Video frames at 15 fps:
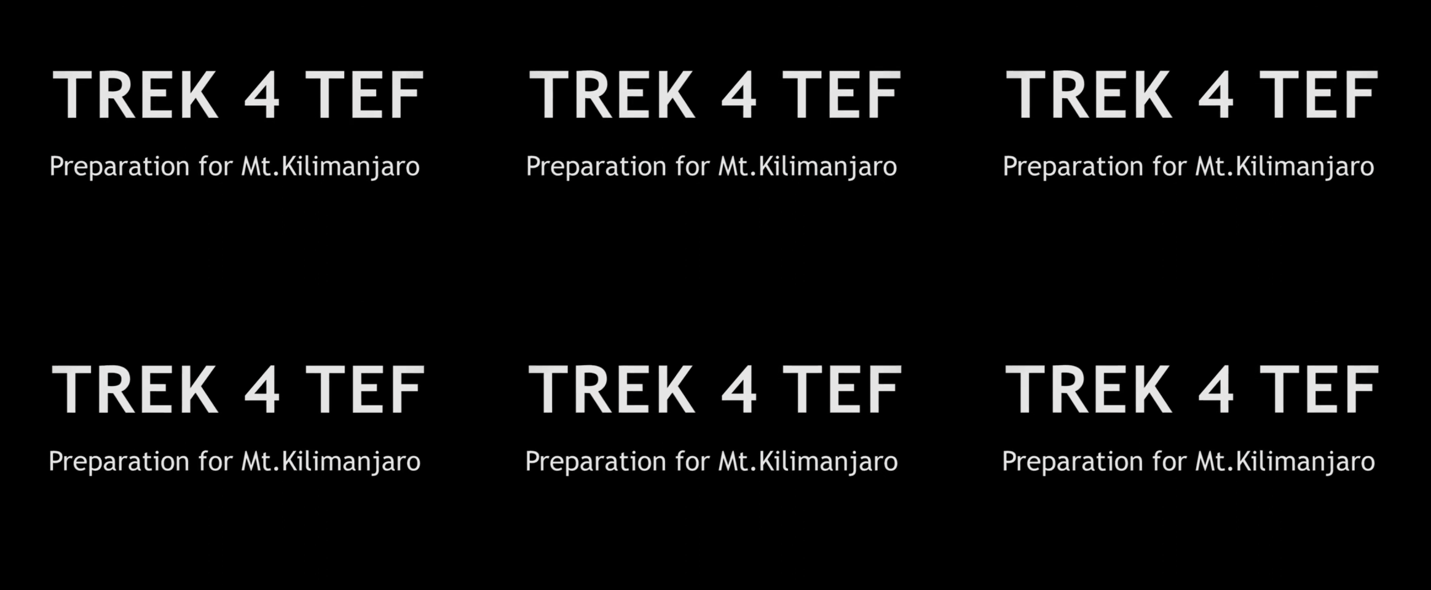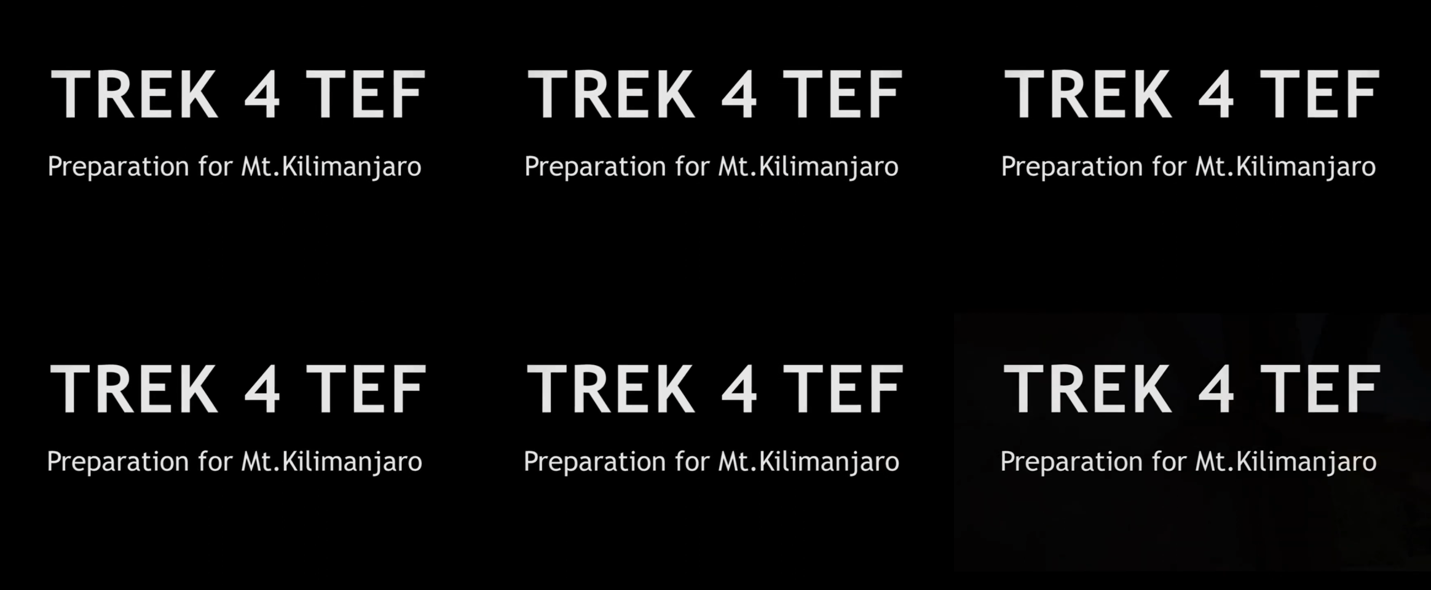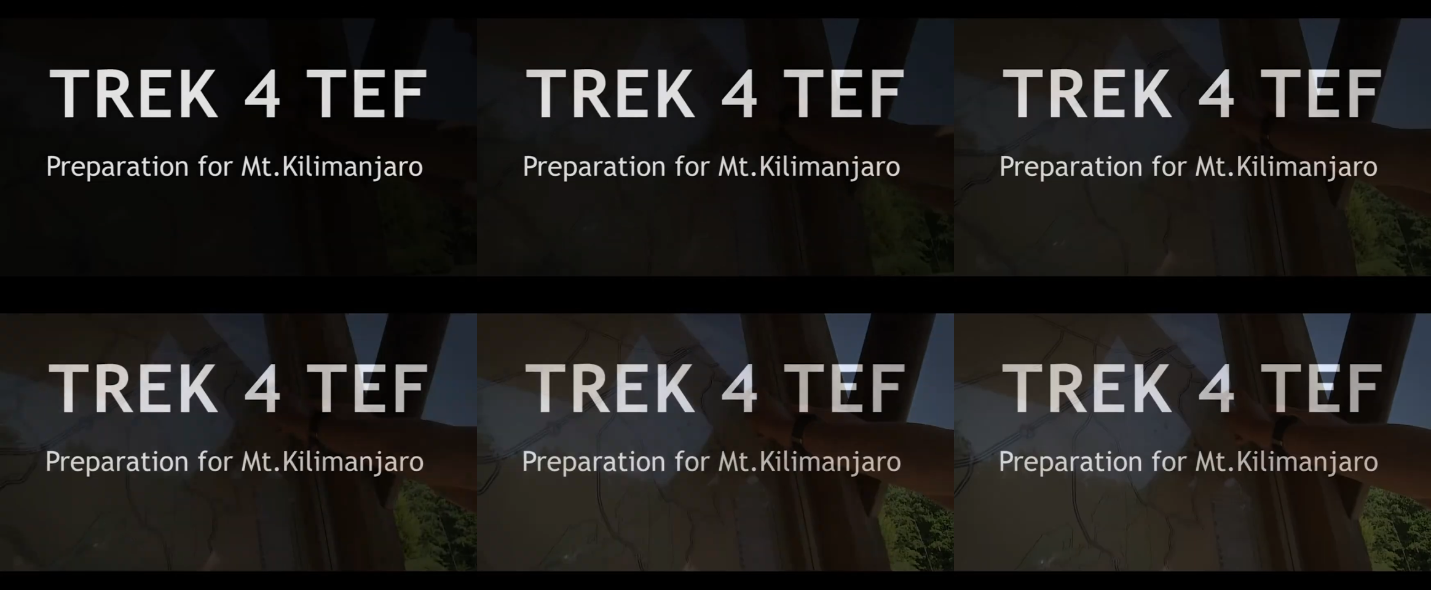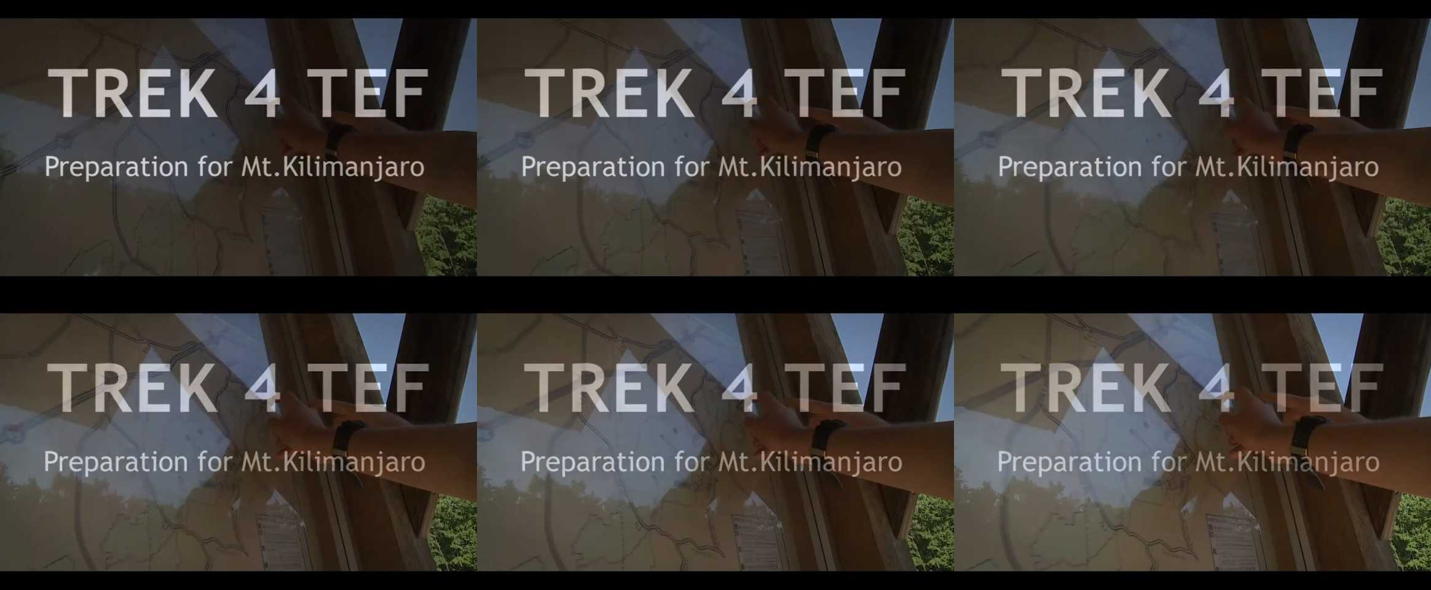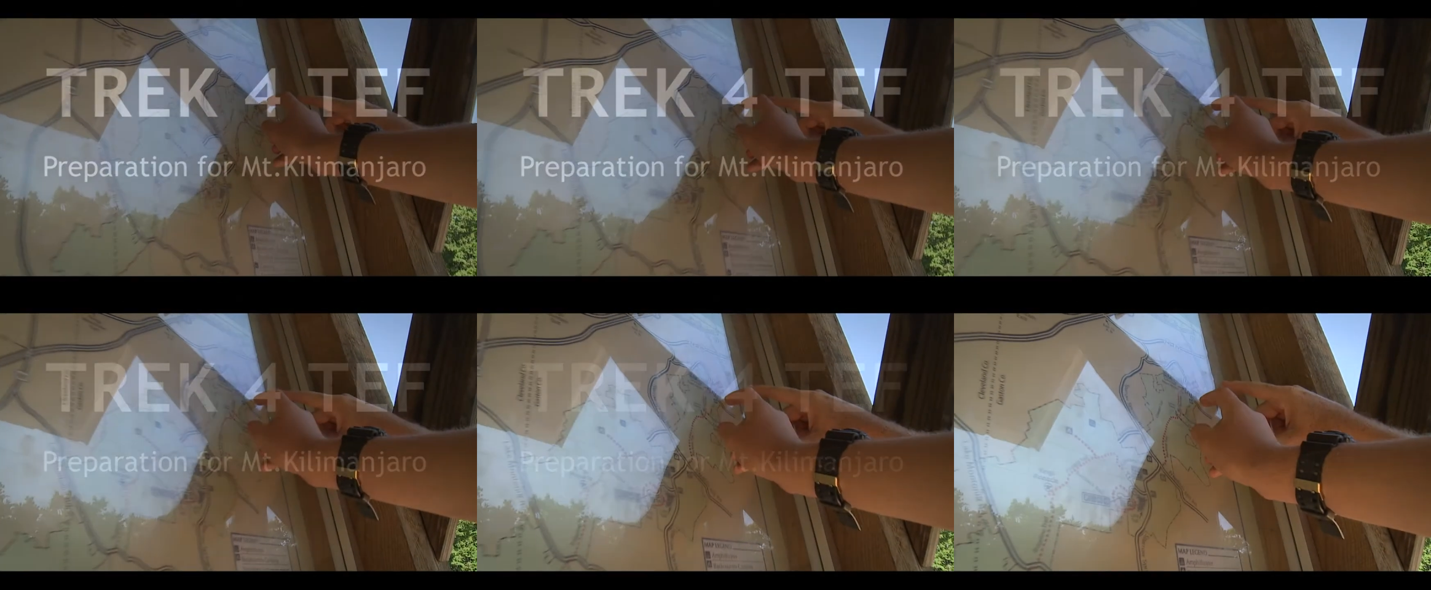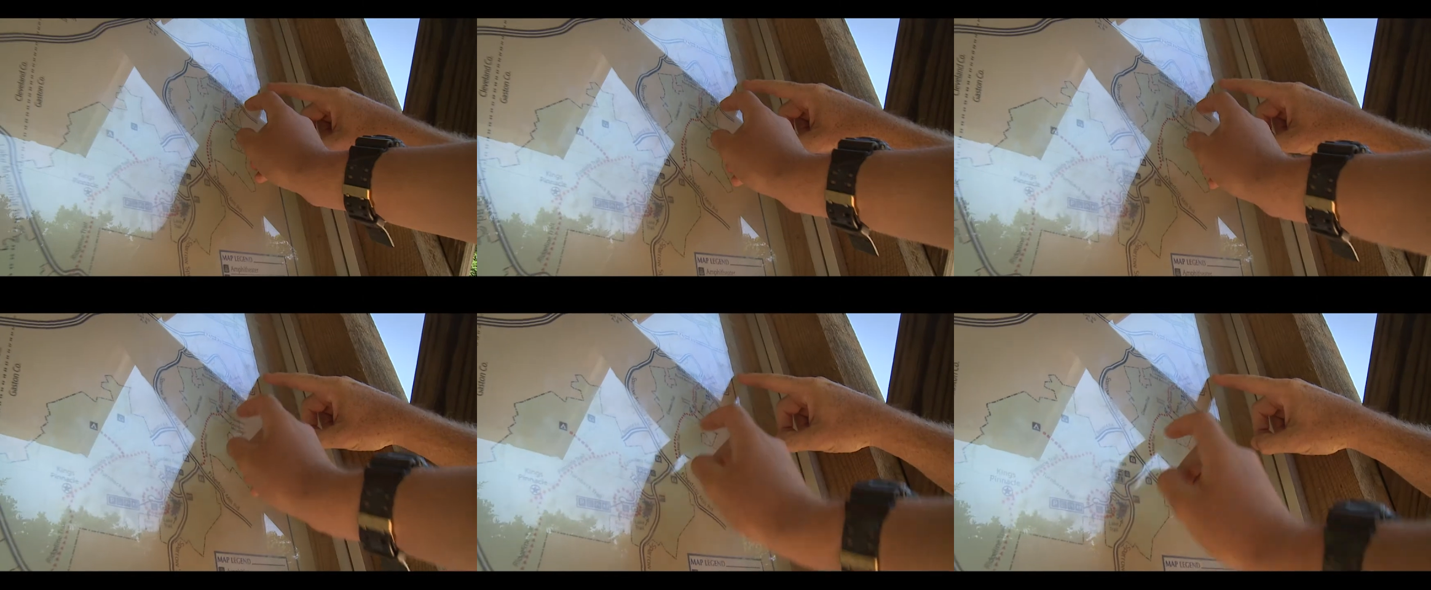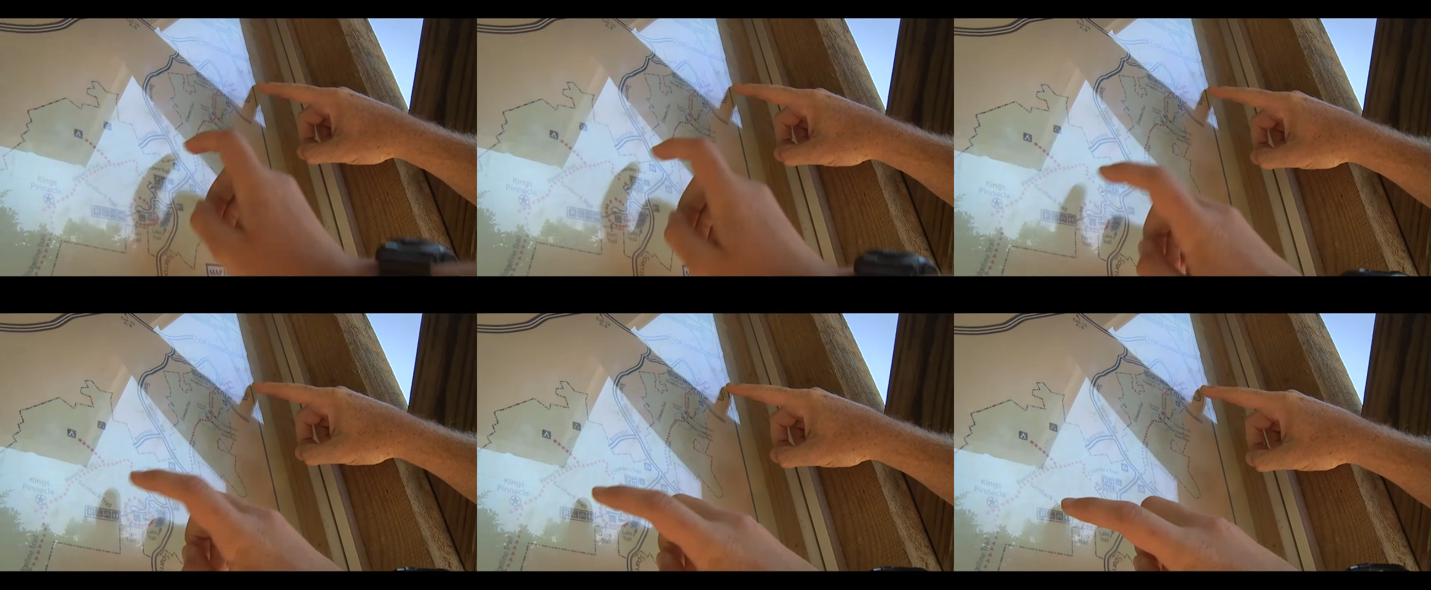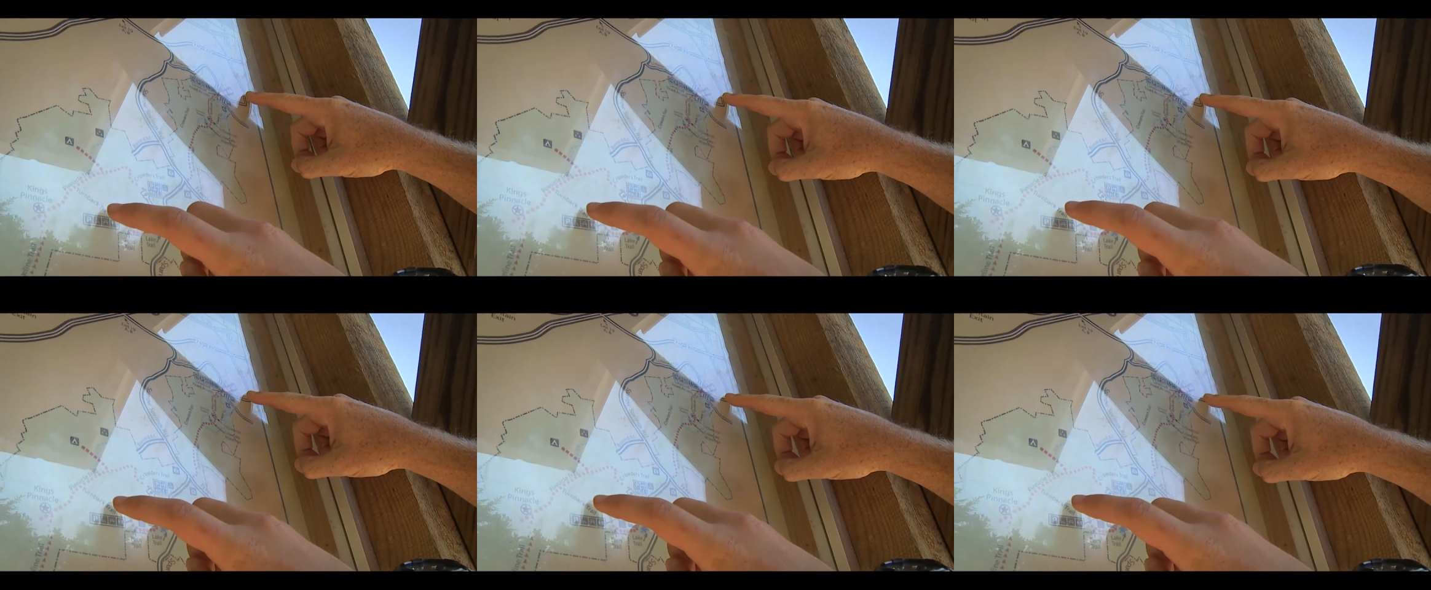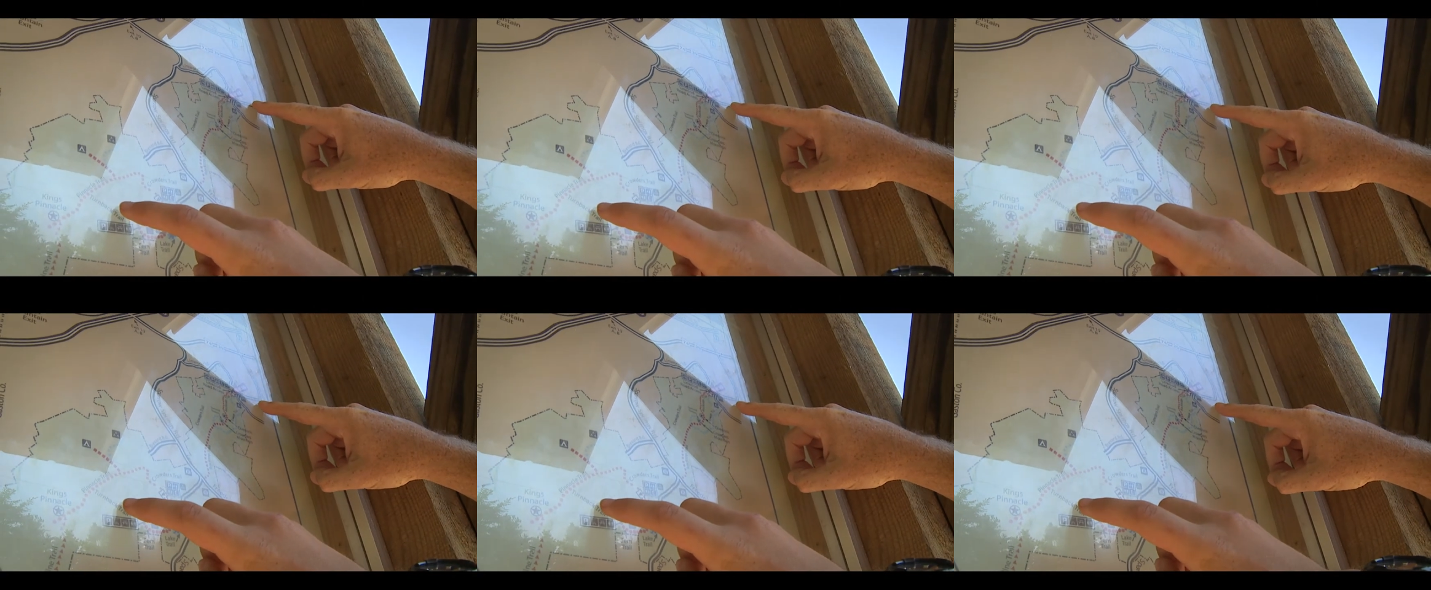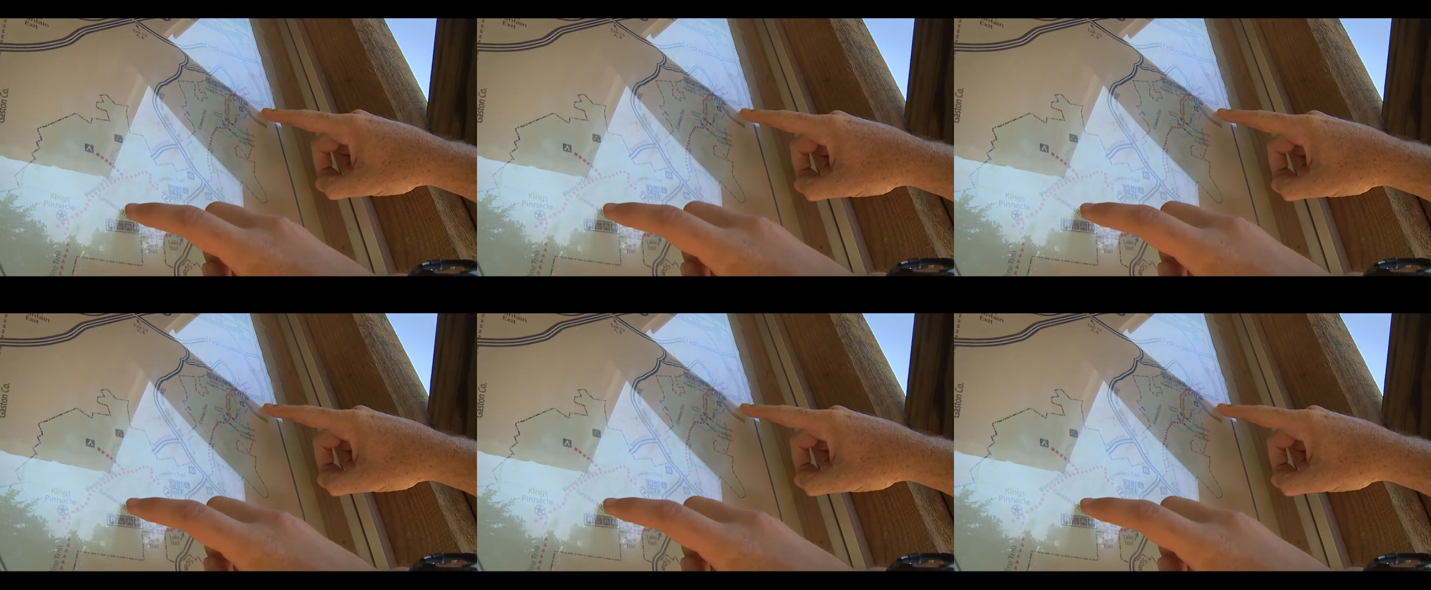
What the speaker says: Nobody's mouth can be seen.